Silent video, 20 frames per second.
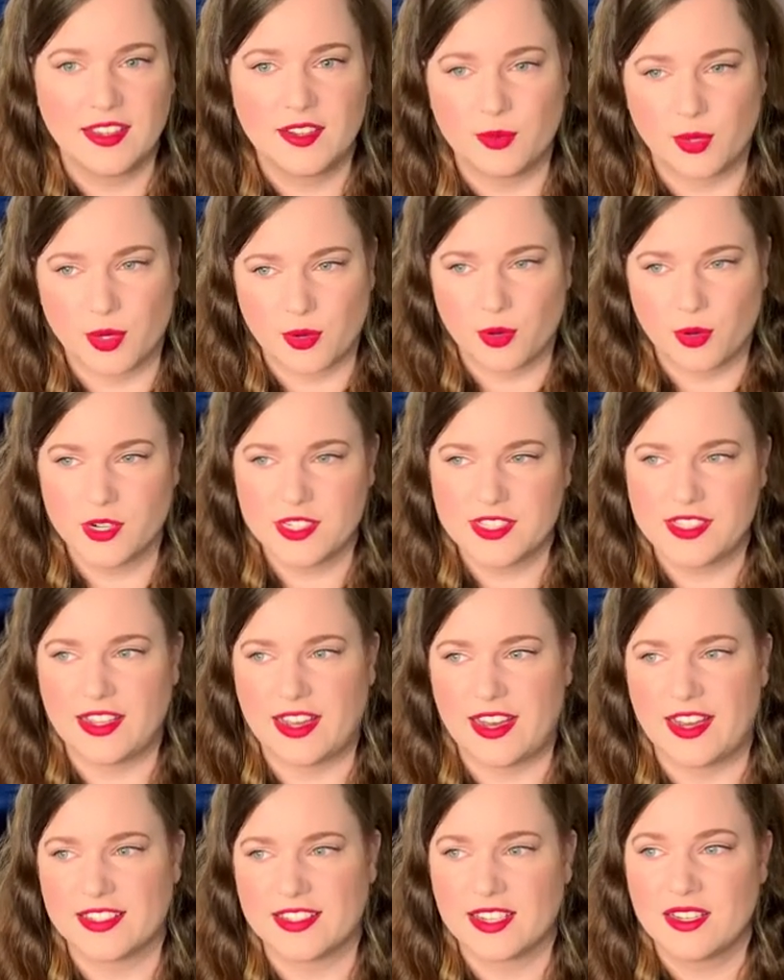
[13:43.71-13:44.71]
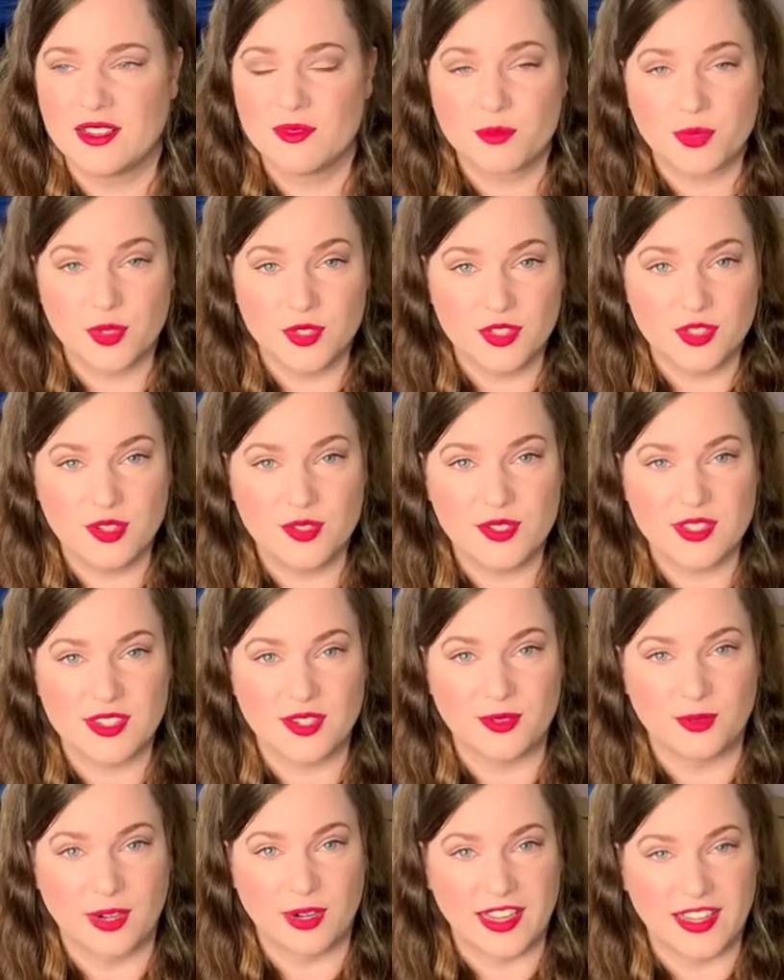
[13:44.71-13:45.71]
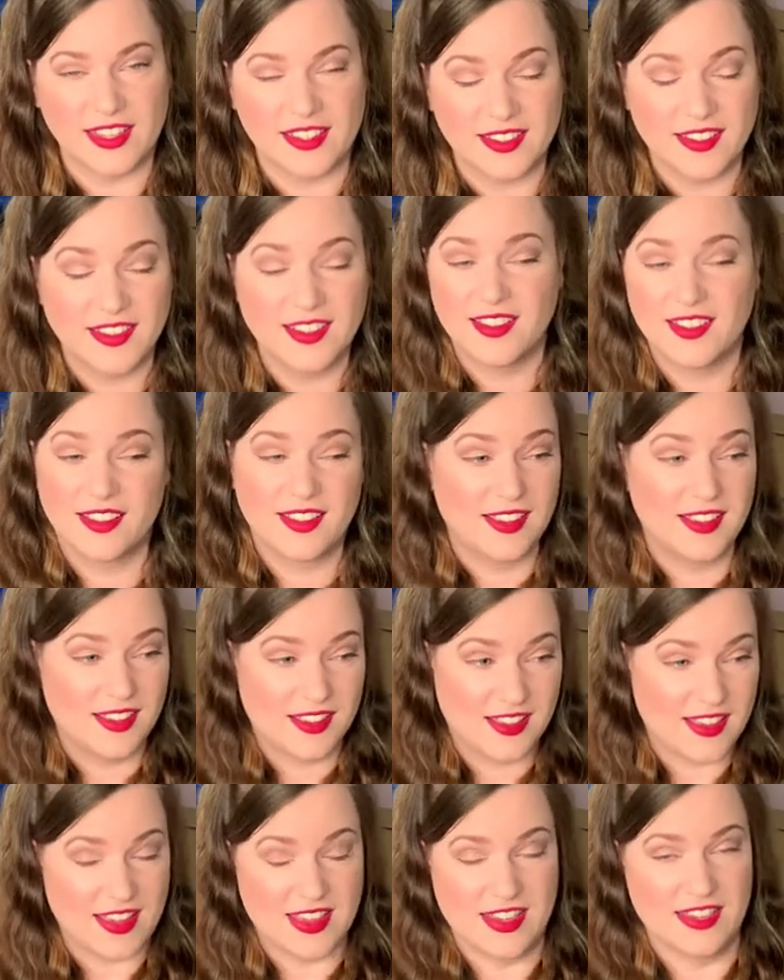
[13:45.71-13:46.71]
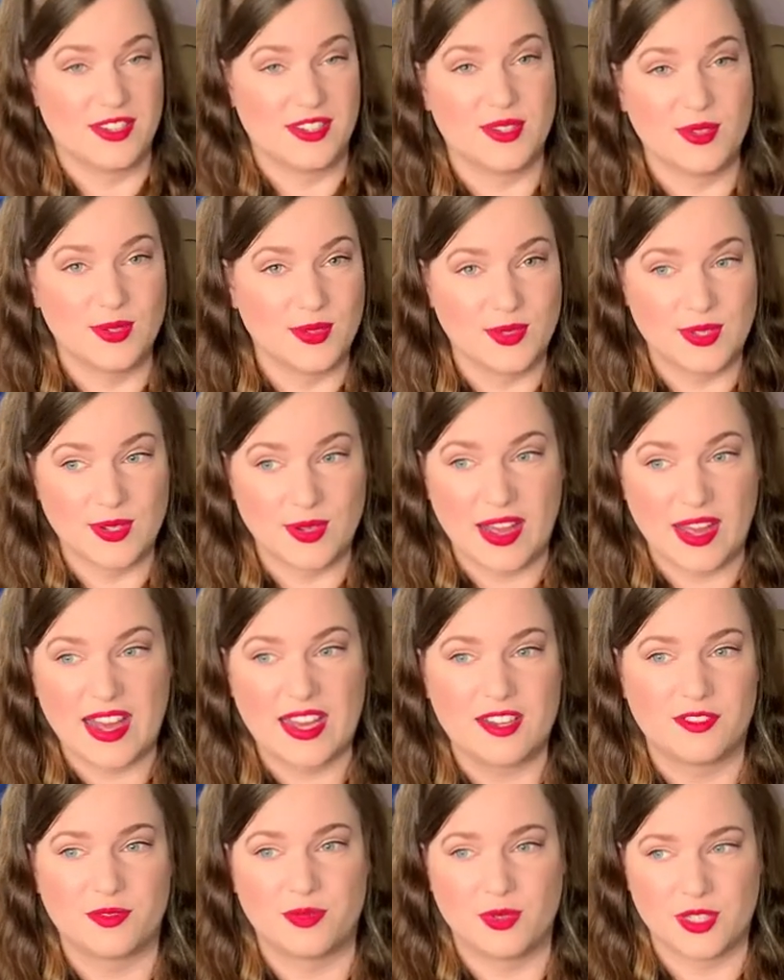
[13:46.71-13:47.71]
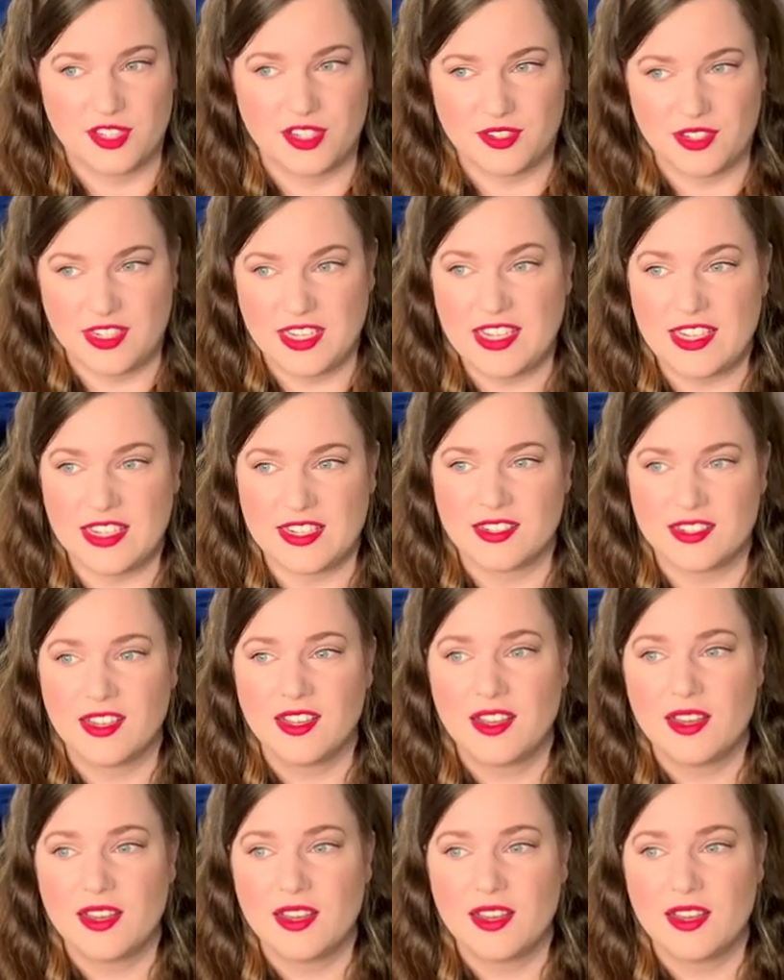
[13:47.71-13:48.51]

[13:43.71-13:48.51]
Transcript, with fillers: Record that, produce it right, and you, you have what you need.